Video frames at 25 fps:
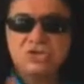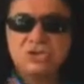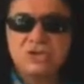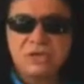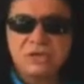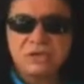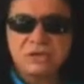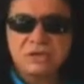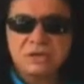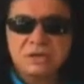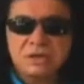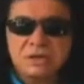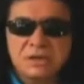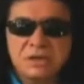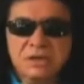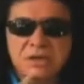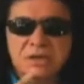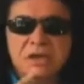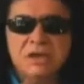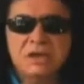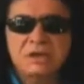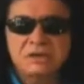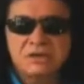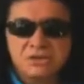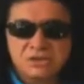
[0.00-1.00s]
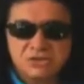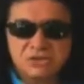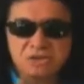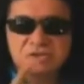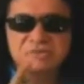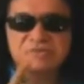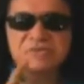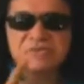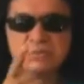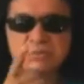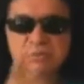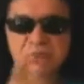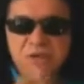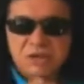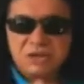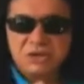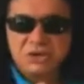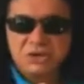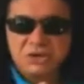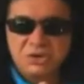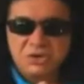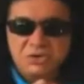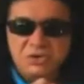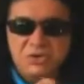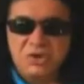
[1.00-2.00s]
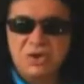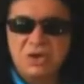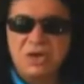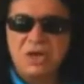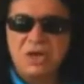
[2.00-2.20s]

Gene, this is from me to you.